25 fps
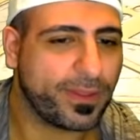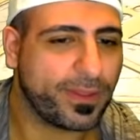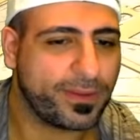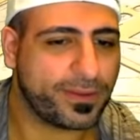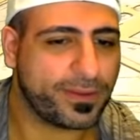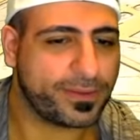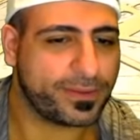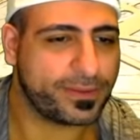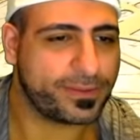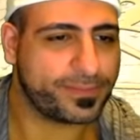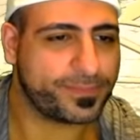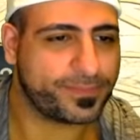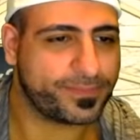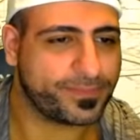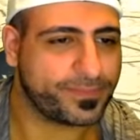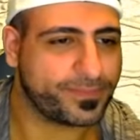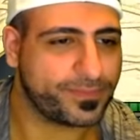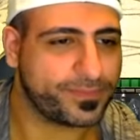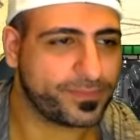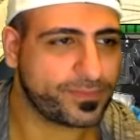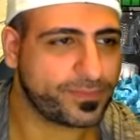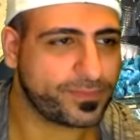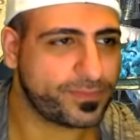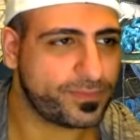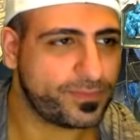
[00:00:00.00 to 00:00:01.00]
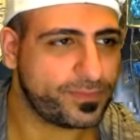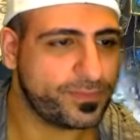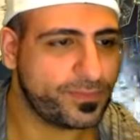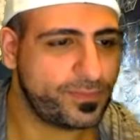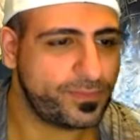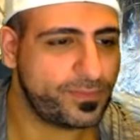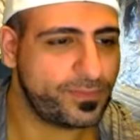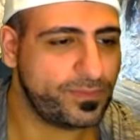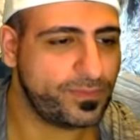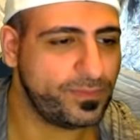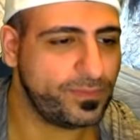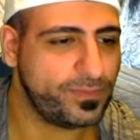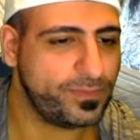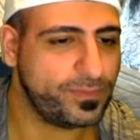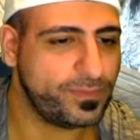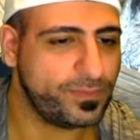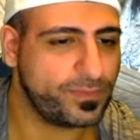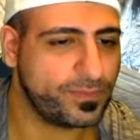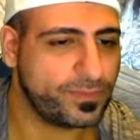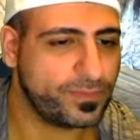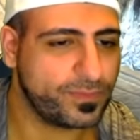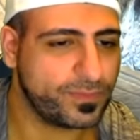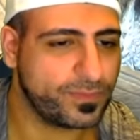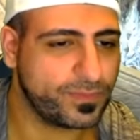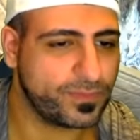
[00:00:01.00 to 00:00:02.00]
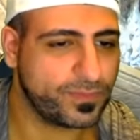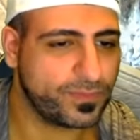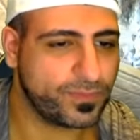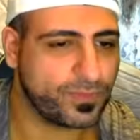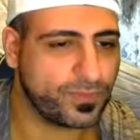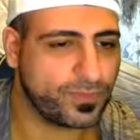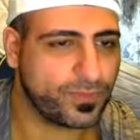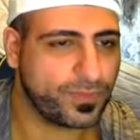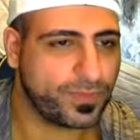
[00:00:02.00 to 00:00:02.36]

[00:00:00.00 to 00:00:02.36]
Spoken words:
No one is speaking in this clip.